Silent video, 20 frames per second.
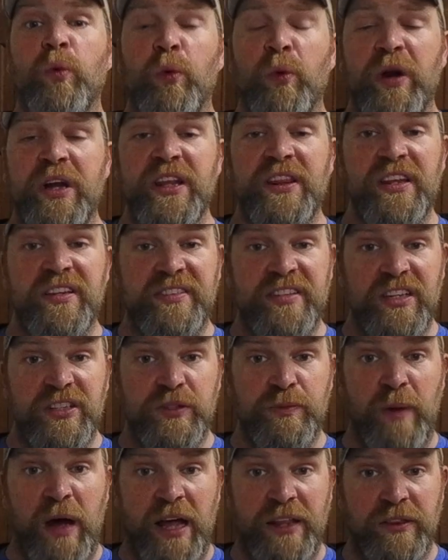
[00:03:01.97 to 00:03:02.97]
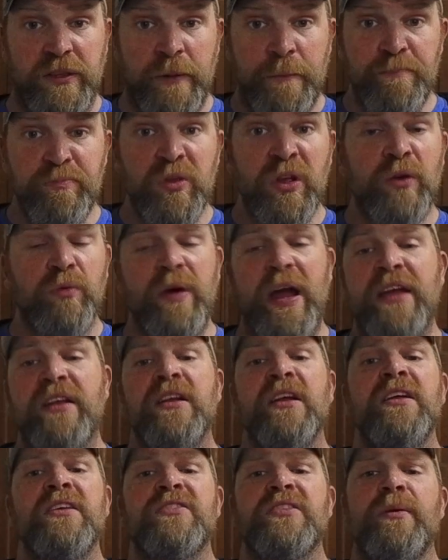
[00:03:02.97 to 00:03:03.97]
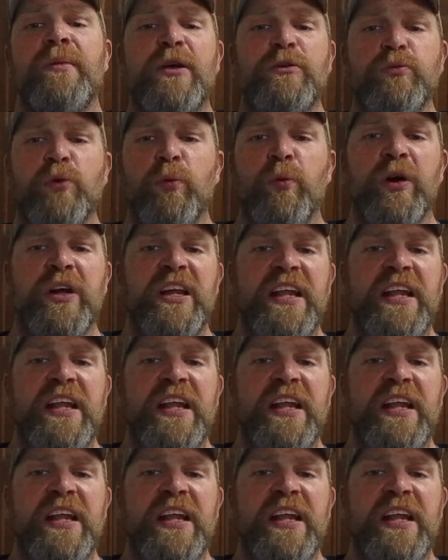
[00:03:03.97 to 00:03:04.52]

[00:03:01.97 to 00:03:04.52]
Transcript: working this month, right, sometimes we're working